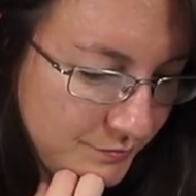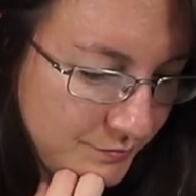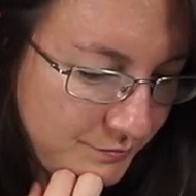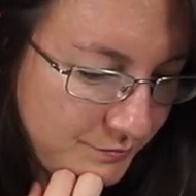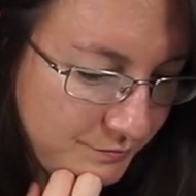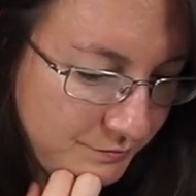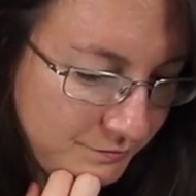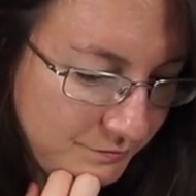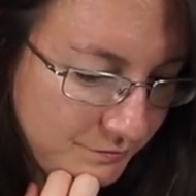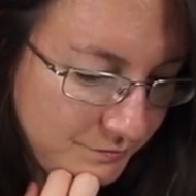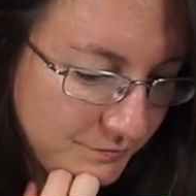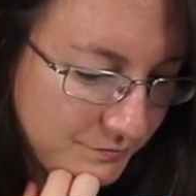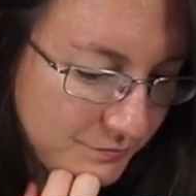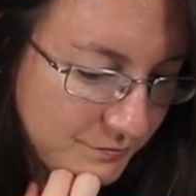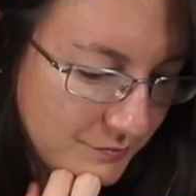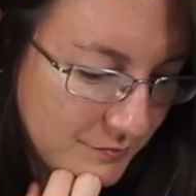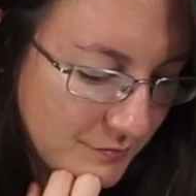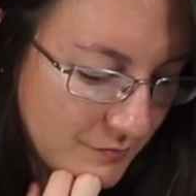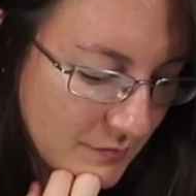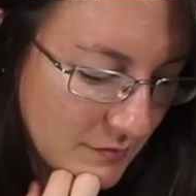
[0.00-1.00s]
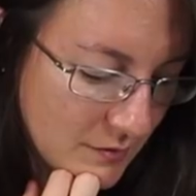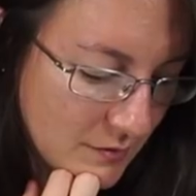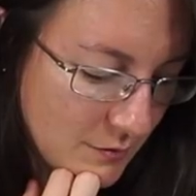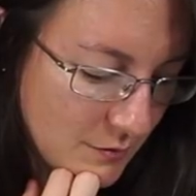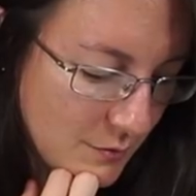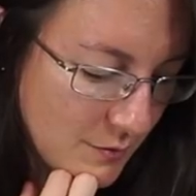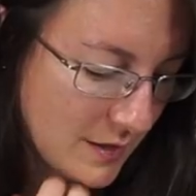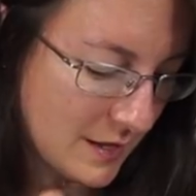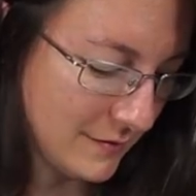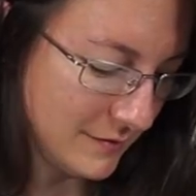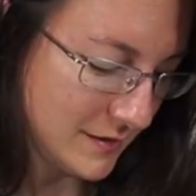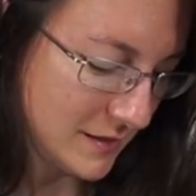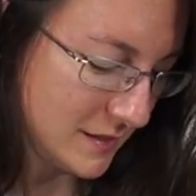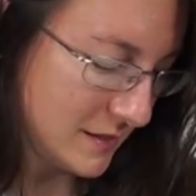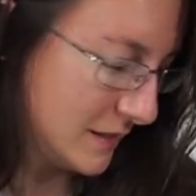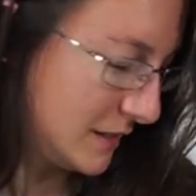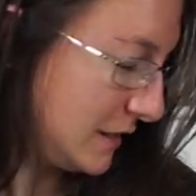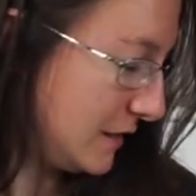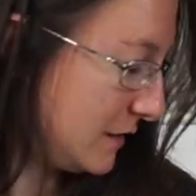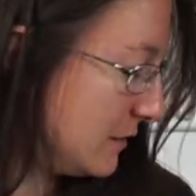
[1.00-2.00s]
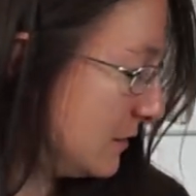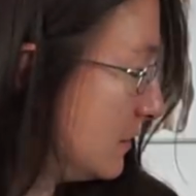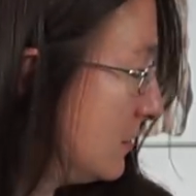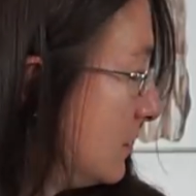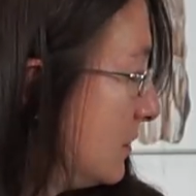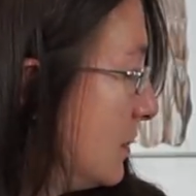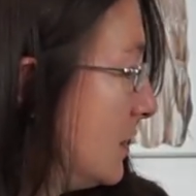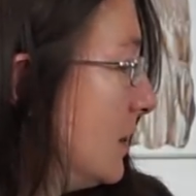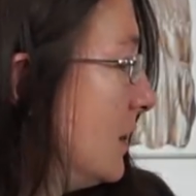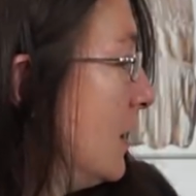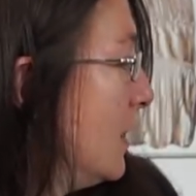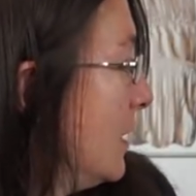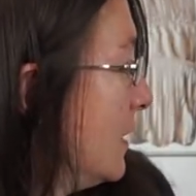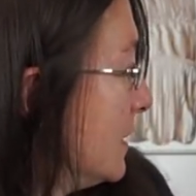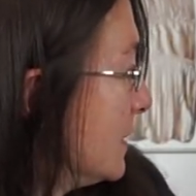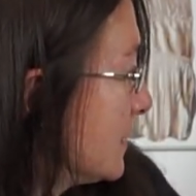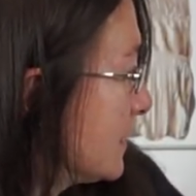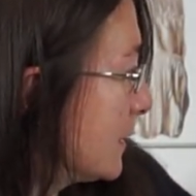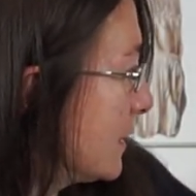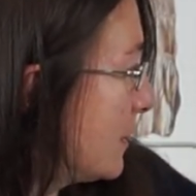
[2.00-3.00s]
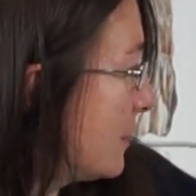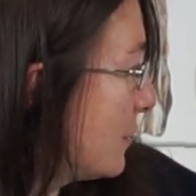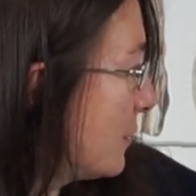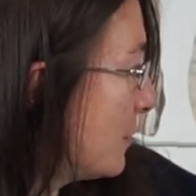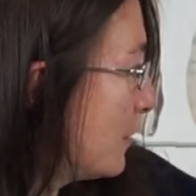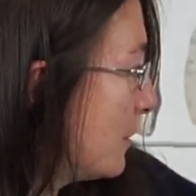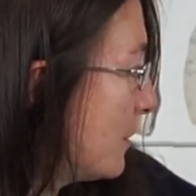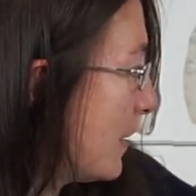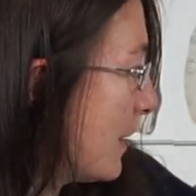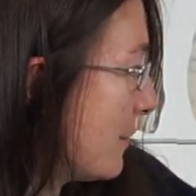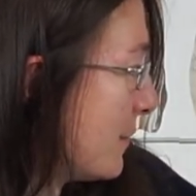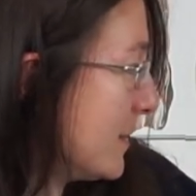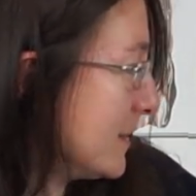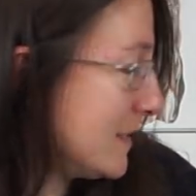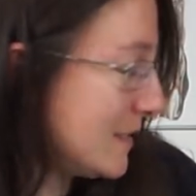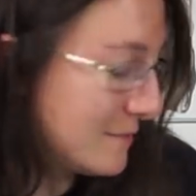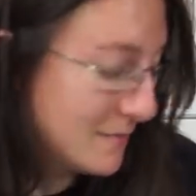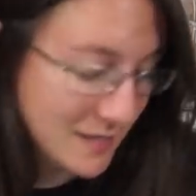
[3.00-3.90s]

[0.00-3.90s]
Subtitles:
We'll have to see. So I want to